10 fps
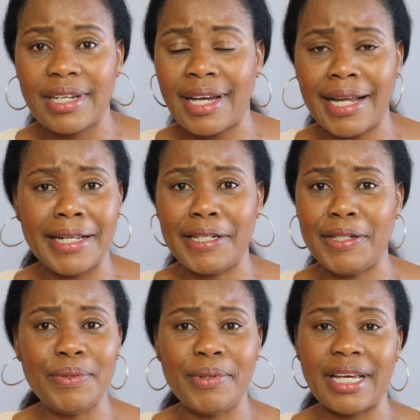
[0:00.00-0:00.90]

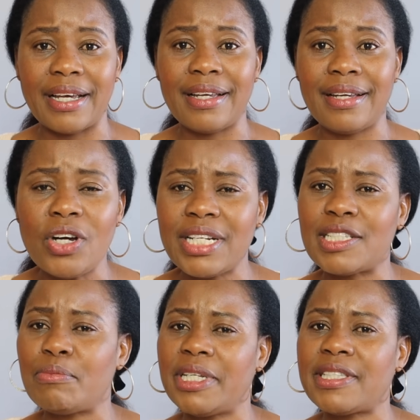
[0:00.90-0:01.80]
Hallelujah. God
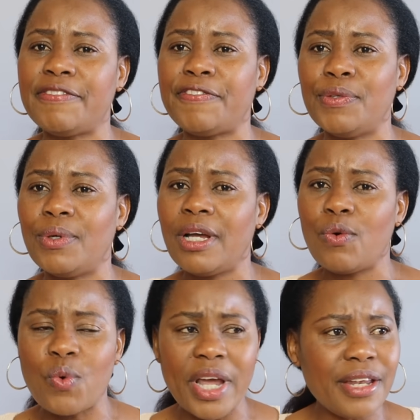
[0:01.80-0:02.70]
is merciful.
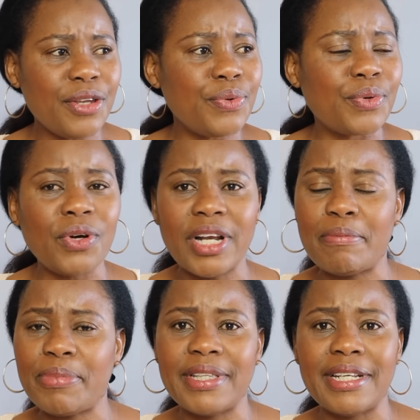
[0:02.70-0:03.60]
When you call
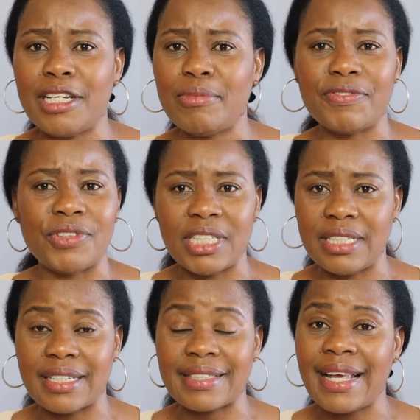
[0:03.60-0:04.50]
upon the name of
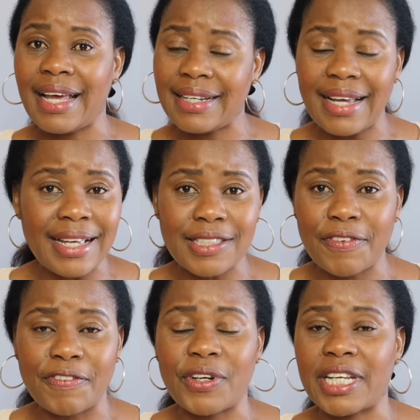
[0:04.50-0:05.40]
Jesus and ask
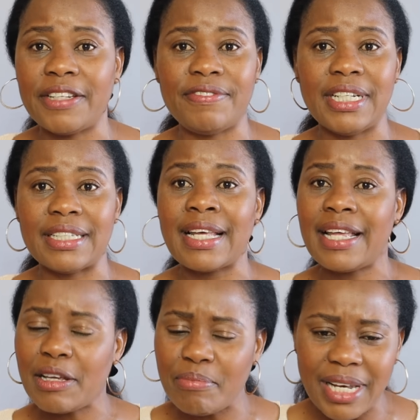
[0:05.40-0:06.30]
for forgiveness,
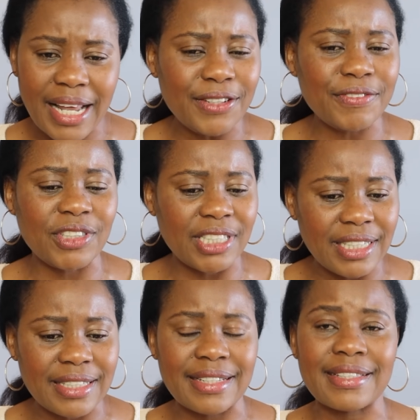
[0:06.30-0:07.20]
the blood of
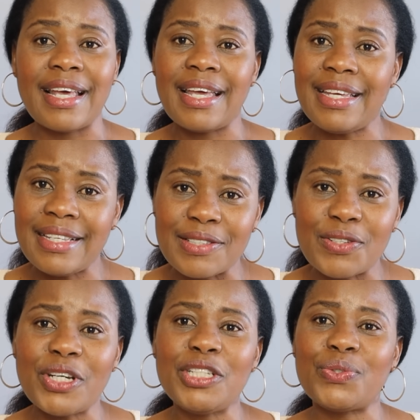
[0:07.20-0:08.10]
Jesus is
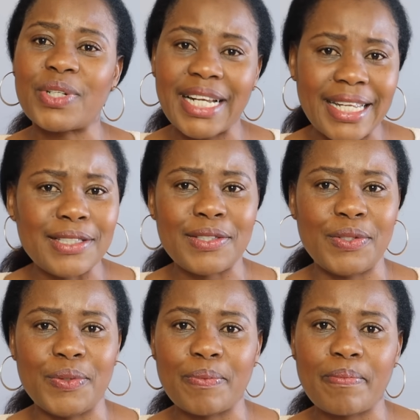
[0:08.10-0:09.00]
going to cleanse
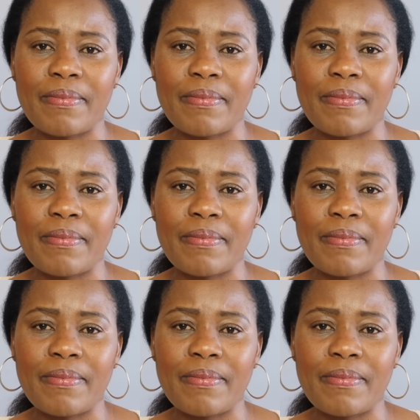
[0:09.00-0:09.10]
you.